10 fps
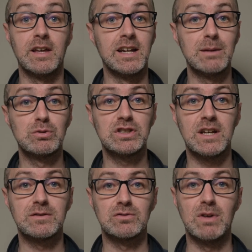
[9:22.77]
They enable
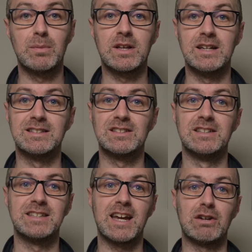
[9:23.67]
chefs to replicate
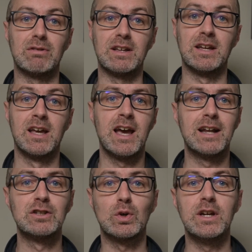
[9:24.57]
designs accurately and
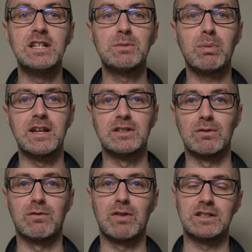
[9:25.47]
ensure each plate is a
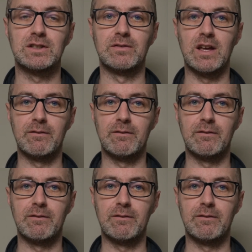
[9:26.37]
reflection of their